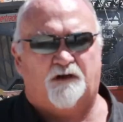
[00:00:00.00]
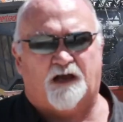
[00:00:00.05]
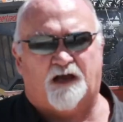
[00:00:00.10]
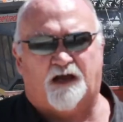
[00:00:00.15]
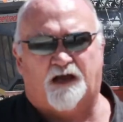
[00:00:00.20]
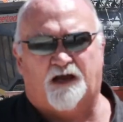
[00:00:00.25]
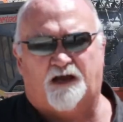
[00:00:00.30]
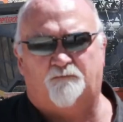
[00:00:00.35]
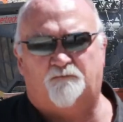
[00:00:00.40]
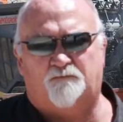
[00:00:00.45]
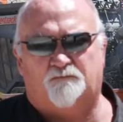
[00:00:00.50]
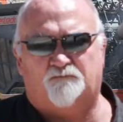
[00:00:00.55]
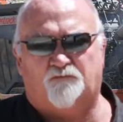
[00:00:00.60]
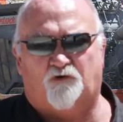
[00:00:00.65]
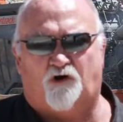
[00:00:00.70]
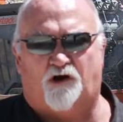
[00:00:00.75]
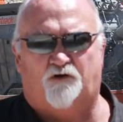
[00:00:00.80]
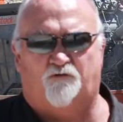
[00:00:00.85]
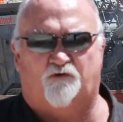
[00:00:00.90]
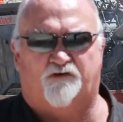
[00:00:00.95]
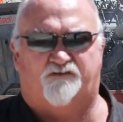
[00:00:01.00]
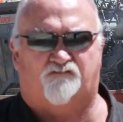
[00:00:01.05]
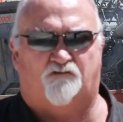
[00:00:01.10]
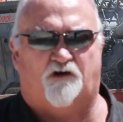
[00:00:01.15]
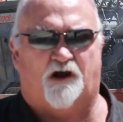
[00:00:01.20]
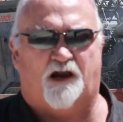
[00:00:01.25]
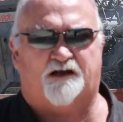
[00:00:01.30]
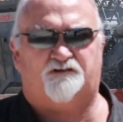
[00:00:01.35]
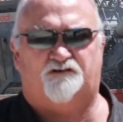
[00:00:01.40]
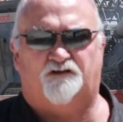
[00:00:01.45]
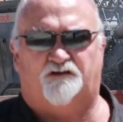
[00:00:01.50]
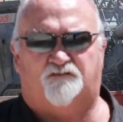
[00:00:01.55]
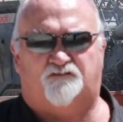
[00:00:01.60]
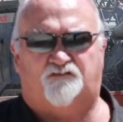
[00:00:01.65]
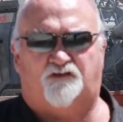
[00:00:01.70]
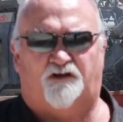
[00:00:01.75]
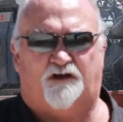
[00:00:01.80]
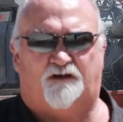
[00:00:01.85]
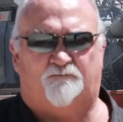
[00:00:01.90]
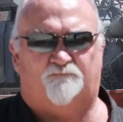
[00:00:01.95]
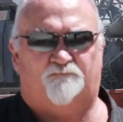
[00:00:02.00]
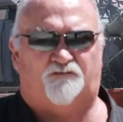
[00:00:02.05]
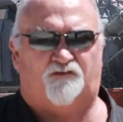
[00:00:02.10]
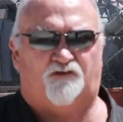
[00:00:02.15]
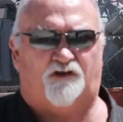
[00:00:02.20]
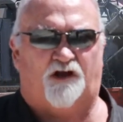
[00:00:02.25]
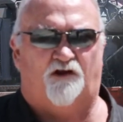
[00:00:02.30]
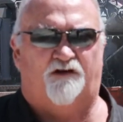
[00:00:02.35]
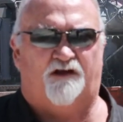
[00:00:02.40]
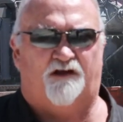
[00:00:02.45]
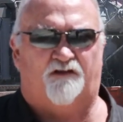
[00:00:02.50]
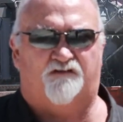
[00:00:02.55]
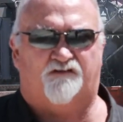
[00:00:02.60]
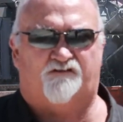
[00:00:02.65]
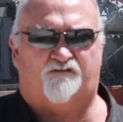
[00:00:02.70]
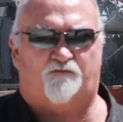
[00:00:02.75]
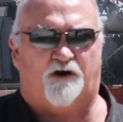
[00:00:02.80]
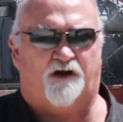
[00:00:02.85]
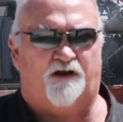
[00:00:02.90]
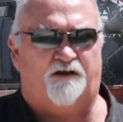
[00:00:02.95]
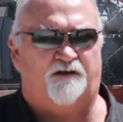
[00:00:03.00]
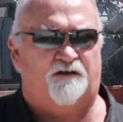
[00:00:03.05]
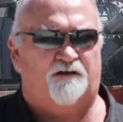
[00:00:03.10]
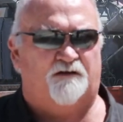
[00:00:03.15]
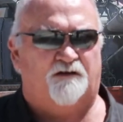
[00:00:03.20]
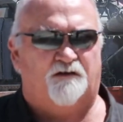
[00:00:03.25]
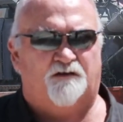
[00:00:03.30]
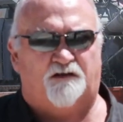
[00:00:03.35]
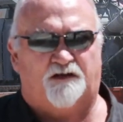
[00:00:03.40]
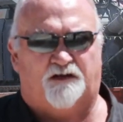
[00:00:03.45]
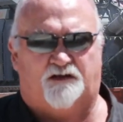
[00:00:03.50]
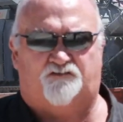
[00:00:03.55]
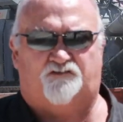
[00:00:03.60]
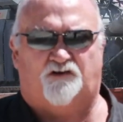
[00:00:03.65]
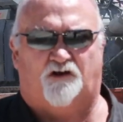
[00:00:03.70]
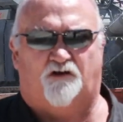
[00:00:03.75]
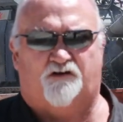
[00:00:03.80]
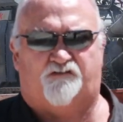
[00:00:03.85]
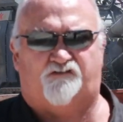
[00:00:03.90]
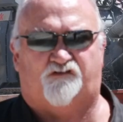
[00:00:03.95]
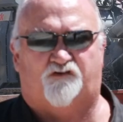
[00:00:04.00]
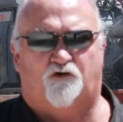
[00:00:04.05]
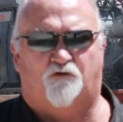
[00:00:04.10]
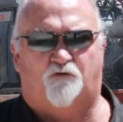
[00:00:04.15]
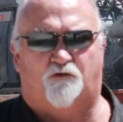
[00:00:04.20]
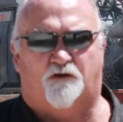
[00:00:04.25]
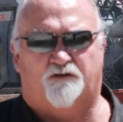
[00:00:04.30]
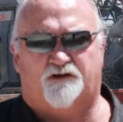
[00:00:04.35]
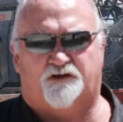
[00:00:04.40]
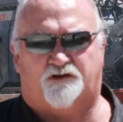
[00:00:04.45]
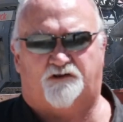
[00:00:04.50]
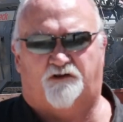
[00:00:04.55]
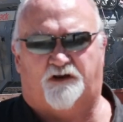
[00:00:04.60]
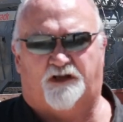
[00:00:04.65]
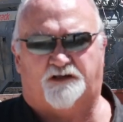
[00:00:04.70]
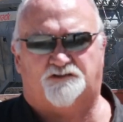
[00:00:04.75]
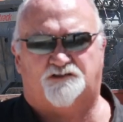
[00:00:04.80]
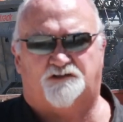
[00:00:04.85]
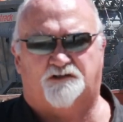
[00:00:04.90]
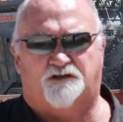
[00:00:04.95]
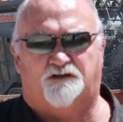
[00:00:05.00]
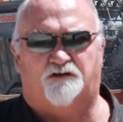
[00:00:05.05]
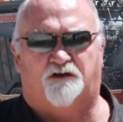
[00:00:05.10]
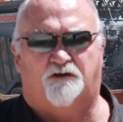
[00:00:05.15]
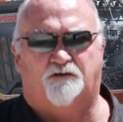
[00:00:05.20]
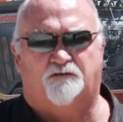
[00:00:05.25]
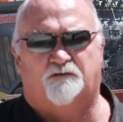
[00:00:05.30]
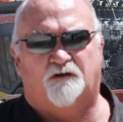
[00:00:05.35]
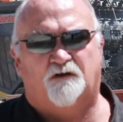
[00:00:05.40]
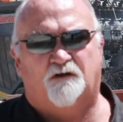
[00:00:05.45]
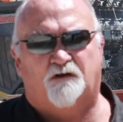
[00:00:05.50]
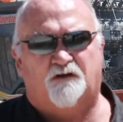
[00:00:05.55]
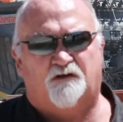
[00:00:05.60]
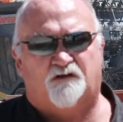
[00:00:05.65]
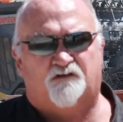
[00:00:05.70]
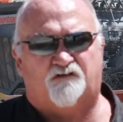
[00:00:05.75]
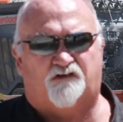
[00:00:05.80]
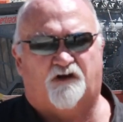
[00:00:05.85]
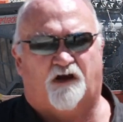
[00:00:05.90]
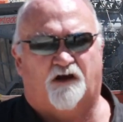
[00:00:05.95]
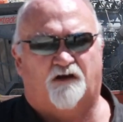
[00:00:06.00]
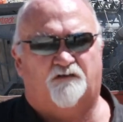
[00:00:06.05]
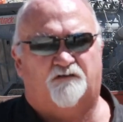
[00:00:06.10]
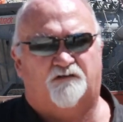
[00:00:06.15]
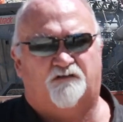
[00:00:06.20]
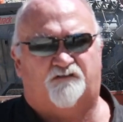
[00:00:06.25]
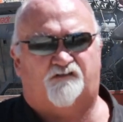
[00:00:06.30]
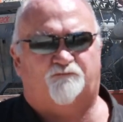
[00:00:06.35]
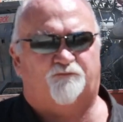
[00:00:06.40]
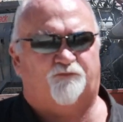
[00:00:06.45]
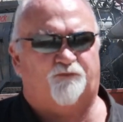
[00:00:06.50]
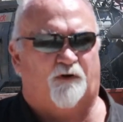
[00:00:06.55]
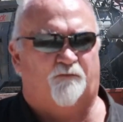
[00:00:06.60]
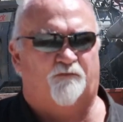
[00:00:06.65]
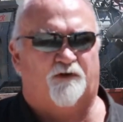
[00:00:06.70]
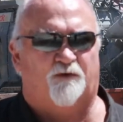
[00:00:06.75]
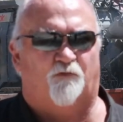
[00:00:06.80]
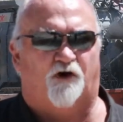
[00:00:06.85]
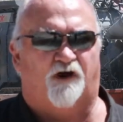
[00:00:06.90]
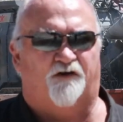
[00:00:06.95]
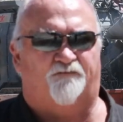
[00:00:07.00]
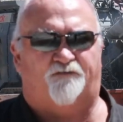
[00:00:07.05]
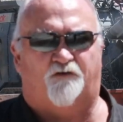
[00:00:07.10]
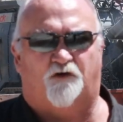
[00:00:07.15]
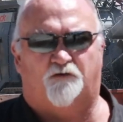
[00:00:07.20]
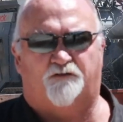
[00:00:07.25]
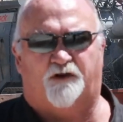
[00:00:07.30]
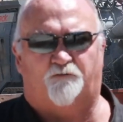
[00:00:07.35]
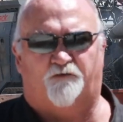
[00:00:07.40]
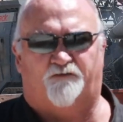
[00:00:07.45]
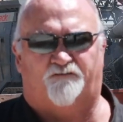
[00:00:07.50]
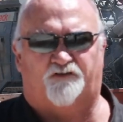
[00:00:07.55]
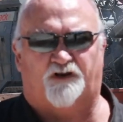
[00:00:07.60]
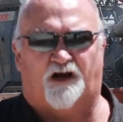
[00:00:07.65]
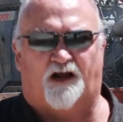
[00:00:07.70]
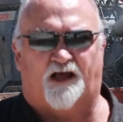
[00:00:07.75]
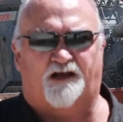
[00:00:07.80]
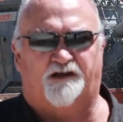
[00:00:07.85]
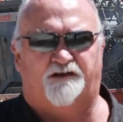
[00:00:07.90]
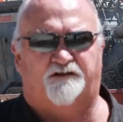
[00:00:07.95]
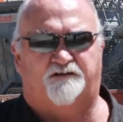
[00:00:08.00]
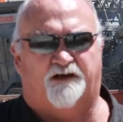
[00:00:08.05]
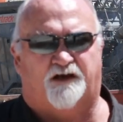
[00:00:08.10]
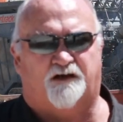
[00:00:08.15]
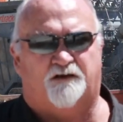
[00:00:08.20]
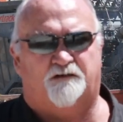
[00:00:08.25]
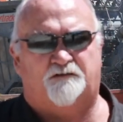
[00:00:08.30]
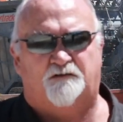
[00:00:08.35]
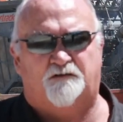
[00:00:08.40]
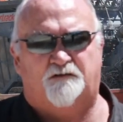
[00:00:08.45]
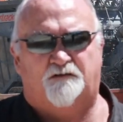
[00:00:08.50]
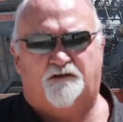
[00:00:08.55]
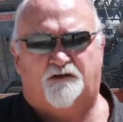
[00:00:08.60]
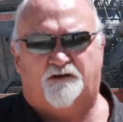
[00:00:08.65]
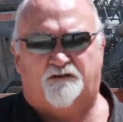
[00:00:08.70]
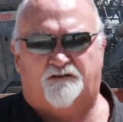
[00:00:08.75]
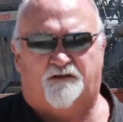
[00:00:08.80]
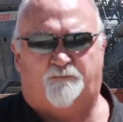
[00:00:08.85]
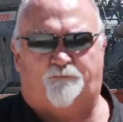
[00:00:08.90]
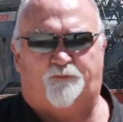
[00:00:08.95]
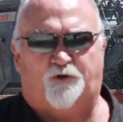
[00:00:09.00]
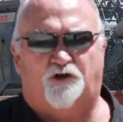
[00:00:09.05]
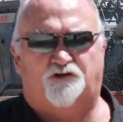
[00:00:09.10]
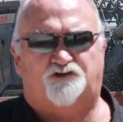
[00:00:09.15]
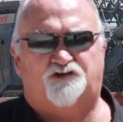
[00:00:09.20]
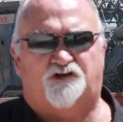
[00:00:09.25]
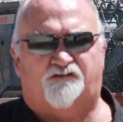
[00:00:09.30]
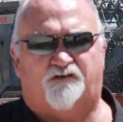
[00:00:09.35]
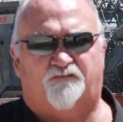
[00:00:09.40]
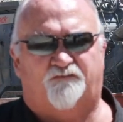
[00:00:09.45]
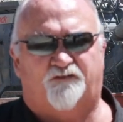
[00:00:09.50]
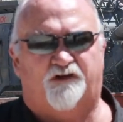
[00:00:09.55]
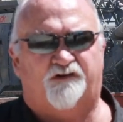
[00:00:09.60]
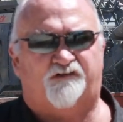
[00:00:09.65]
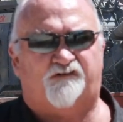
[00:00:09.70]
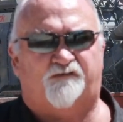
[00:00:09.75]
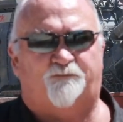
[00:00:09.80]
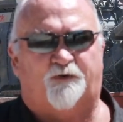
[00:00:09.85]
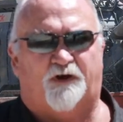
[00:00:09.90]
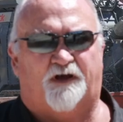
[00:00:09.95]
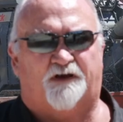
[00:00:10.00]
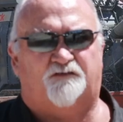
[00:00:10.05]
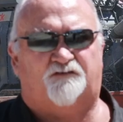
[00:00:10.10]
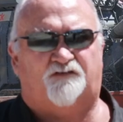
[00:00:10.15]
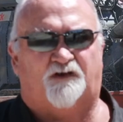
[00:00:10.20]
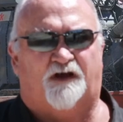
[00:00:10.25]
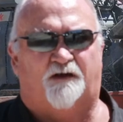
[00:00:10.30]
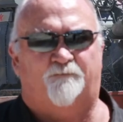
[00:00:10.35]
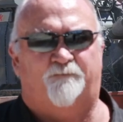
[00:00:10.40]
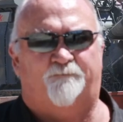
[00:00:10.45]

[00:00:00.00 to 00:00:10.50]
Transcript: I was reluctant to go down this way until I saw what it could actually do. So it's probably my fault that we've delayed the purchase of this, but